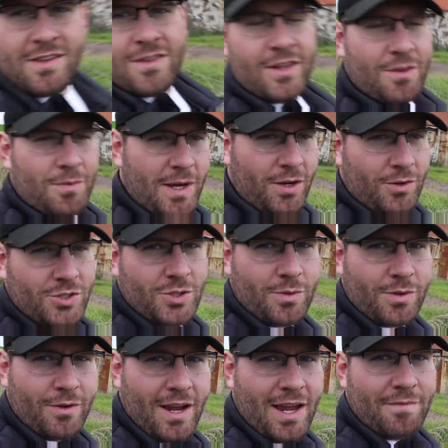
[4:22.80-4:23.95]
So that's why I don't shoot
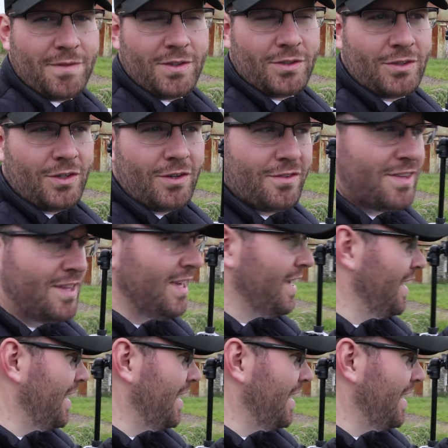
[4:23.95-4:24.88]
with grad filters.